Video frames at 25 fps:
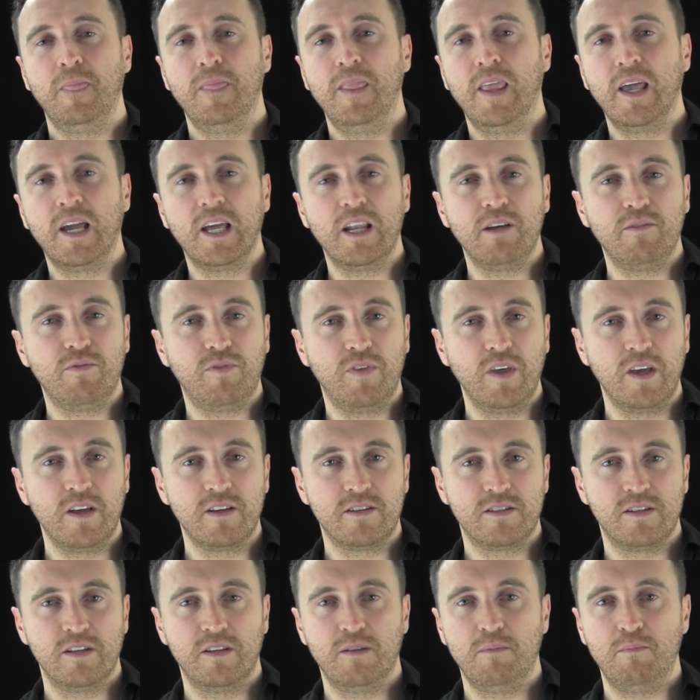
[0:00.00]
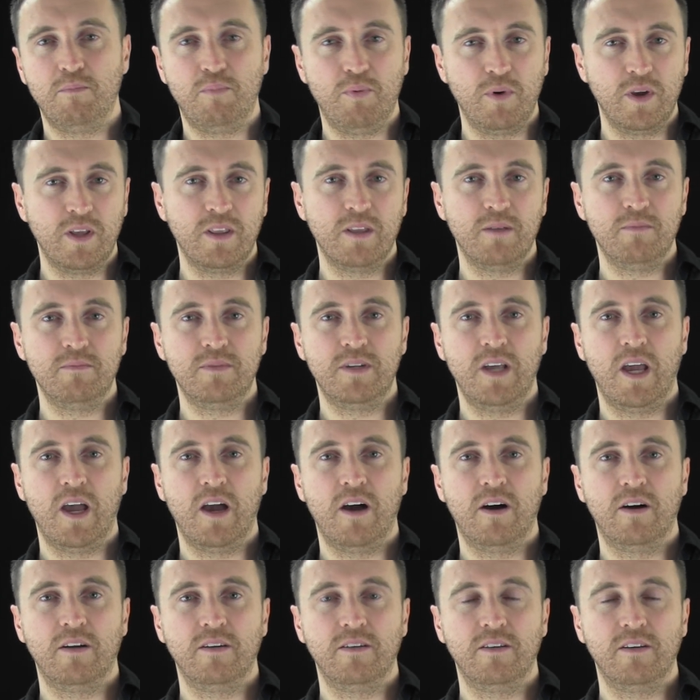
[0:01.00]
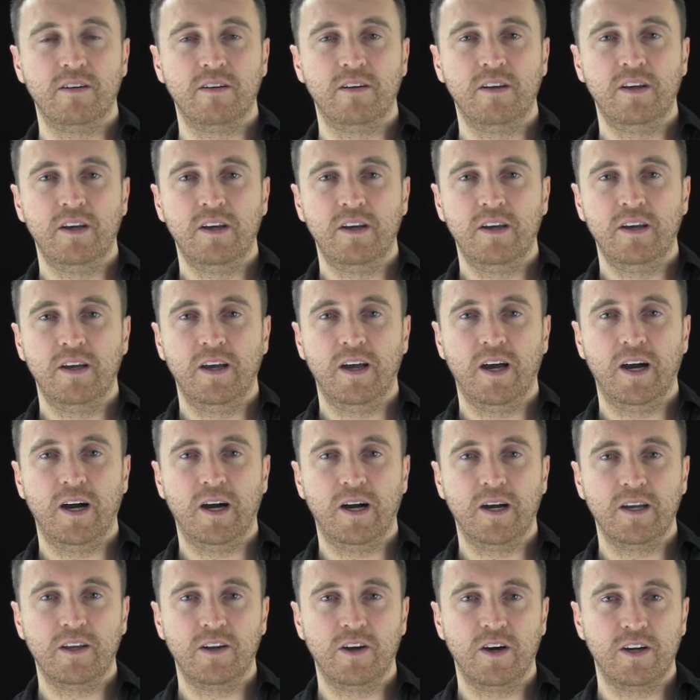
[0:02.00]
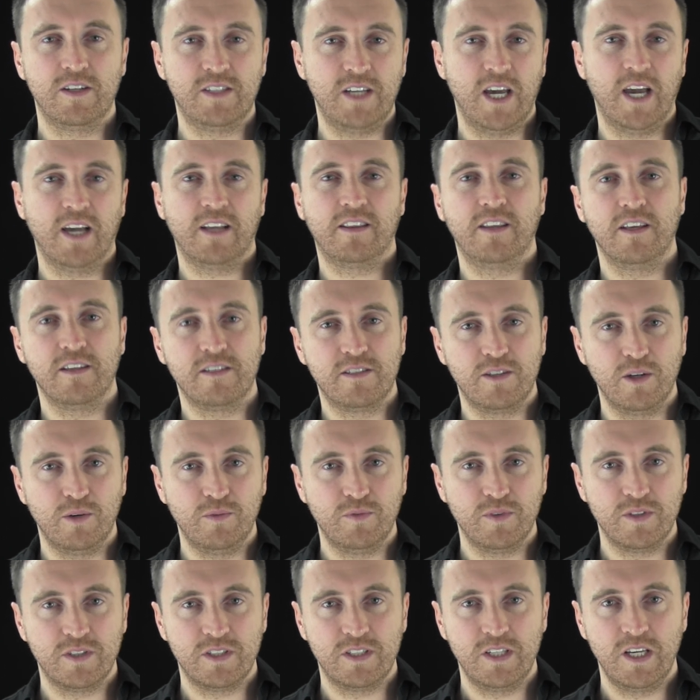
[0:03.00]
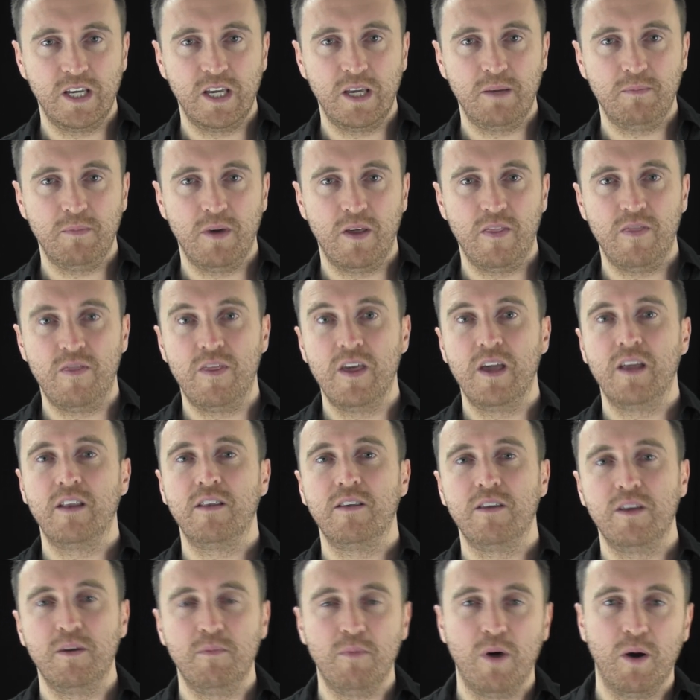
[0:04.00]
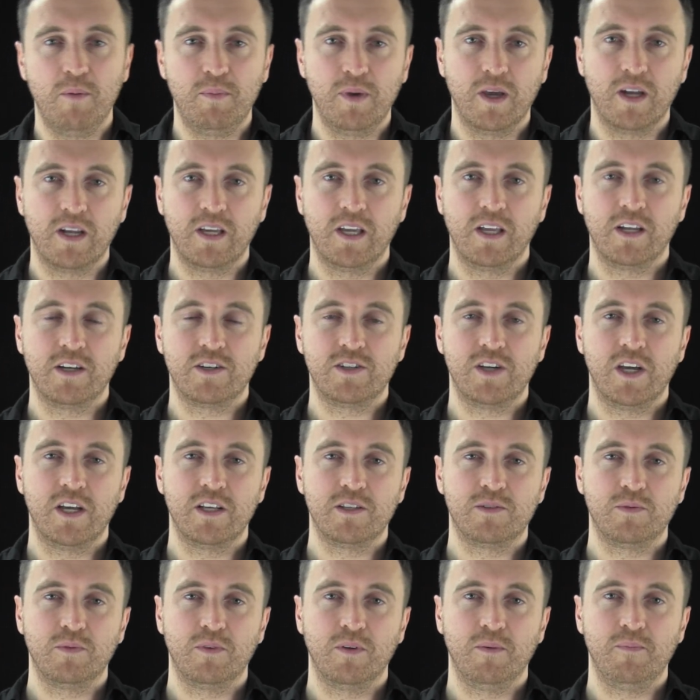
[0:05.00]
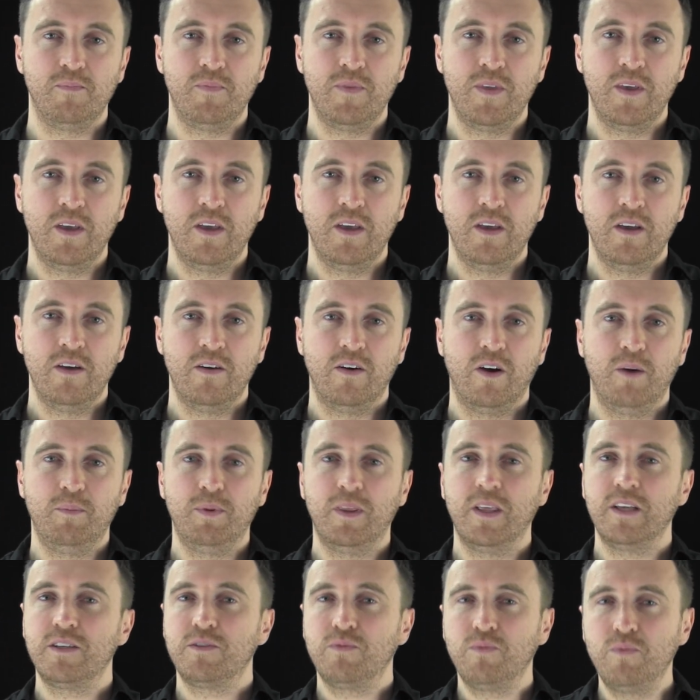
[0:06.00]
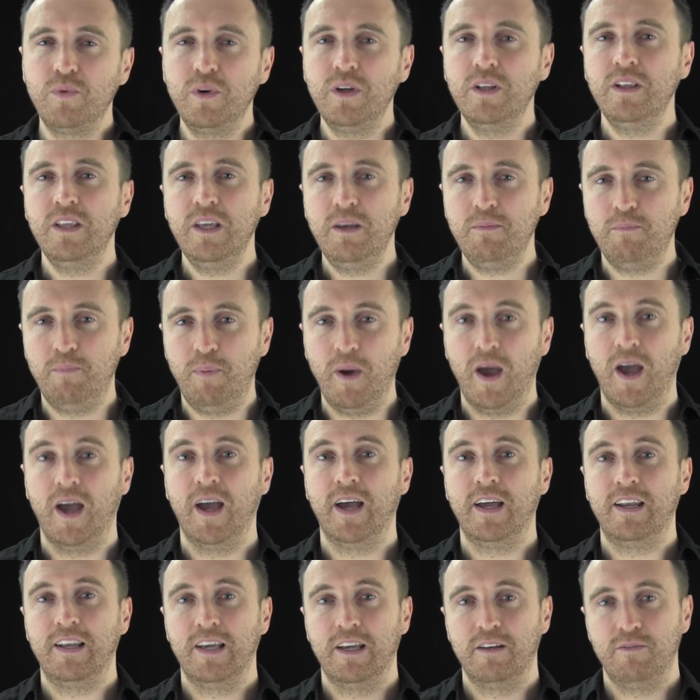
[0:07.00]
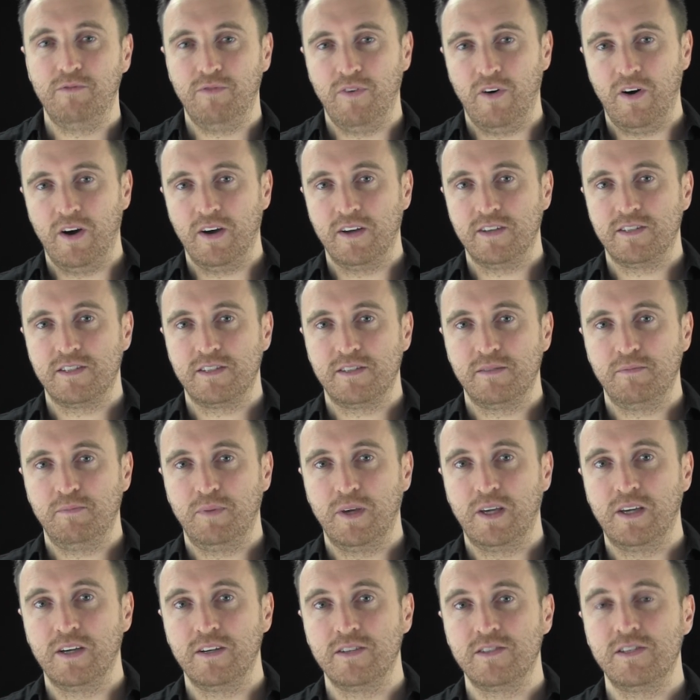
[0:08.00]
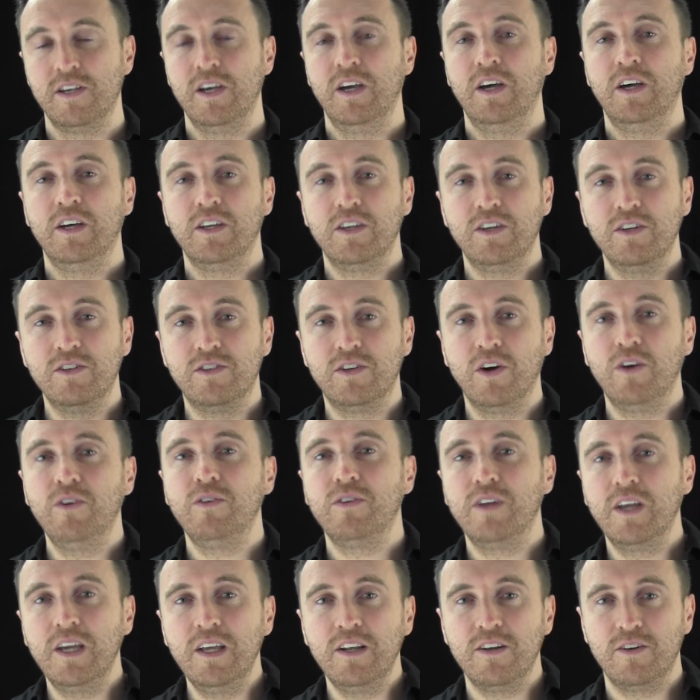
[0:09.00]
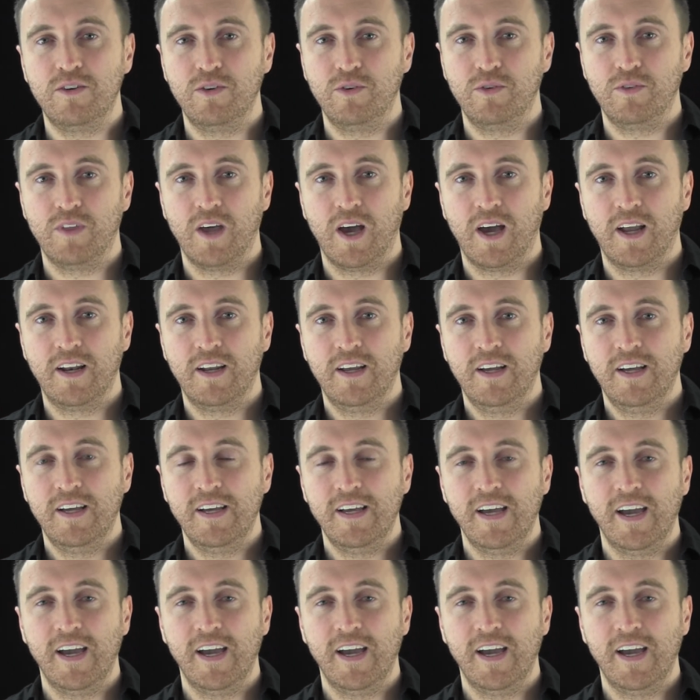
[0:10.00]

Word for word: negative things to them, bring them down, and uh, you know attack their self-esteem, and then you might be able to get a chance with them, right? But that's really bad advice because you don't need to do that.